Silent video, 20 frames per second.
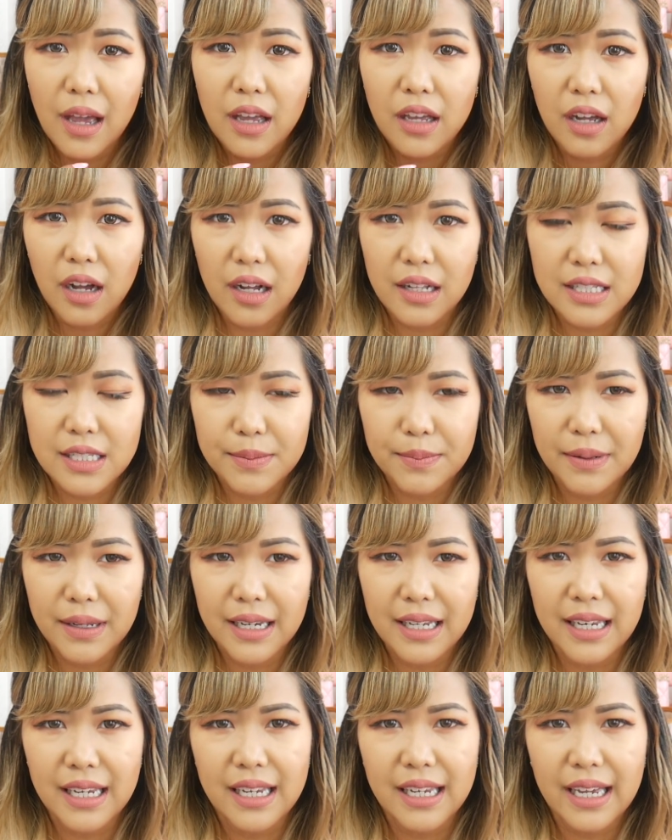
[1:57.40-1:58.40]

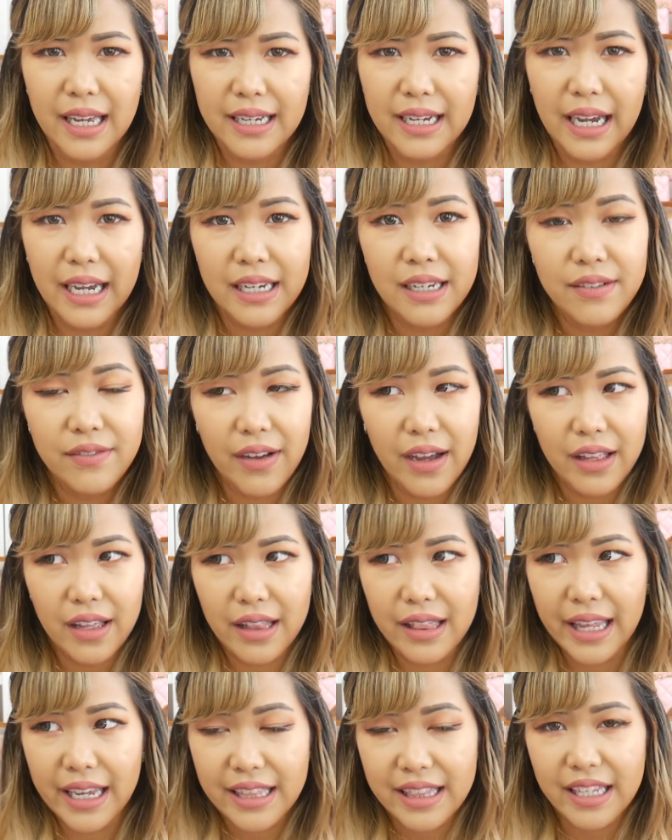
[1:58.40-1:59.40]
contemplating, I kind of
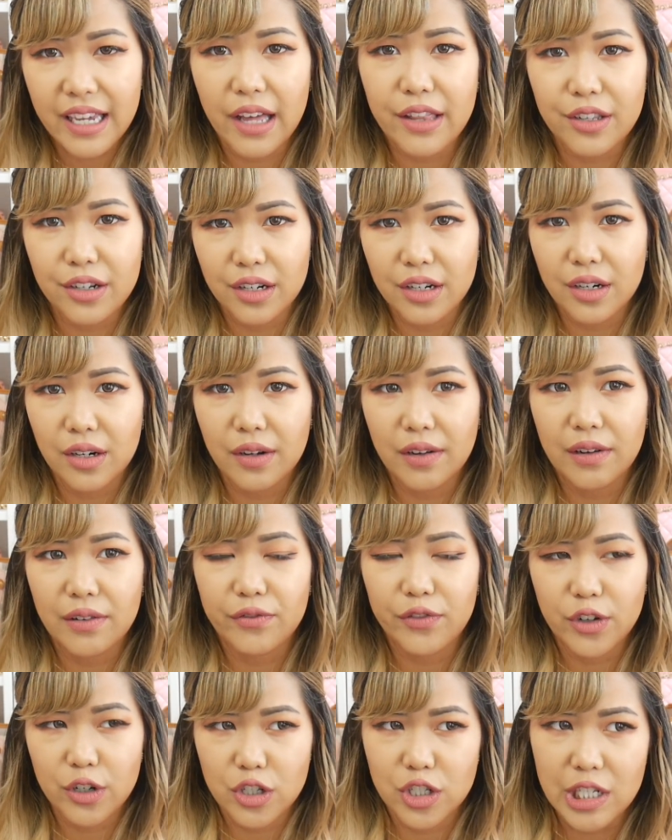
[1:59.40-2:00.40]
like the other
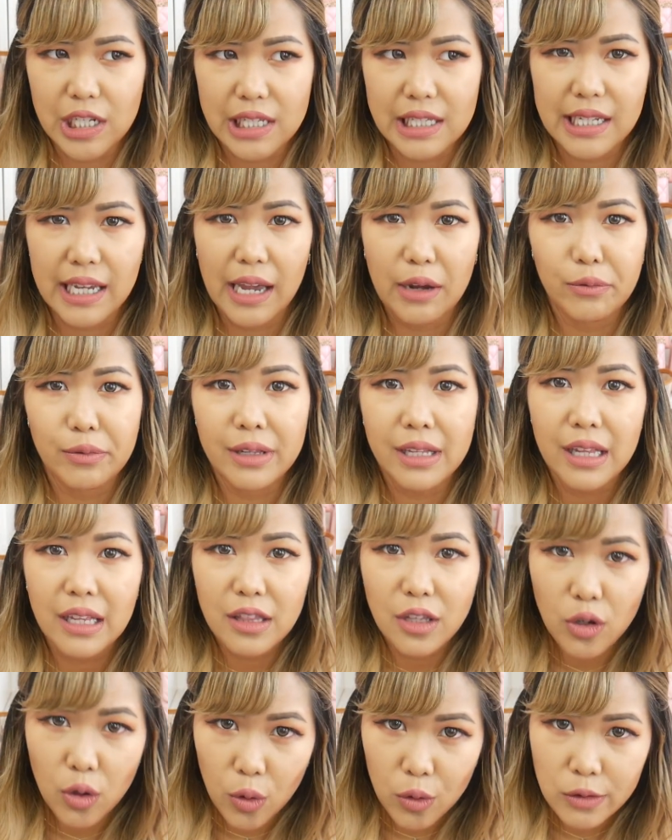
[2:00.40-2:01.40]
versions. Like, I really like
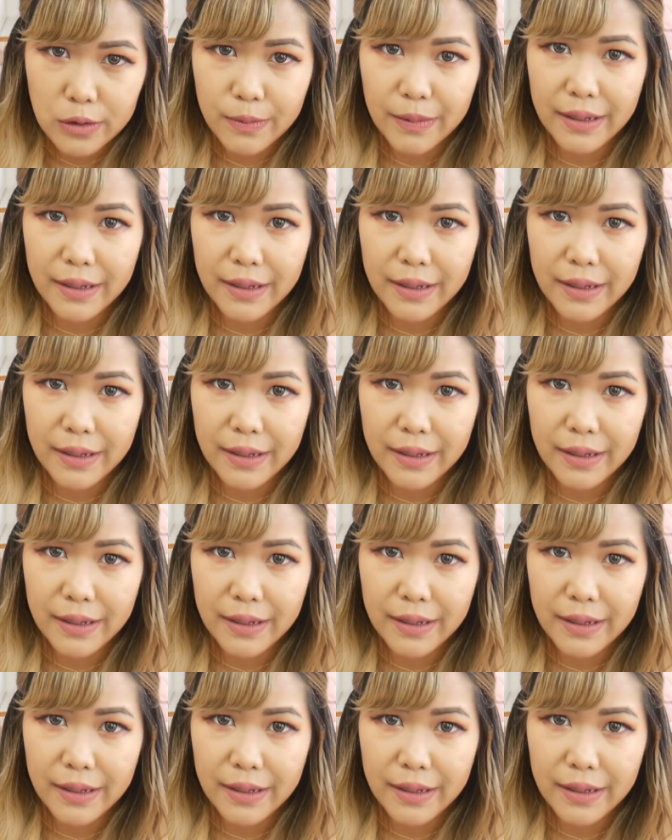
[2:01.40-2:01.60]
the gold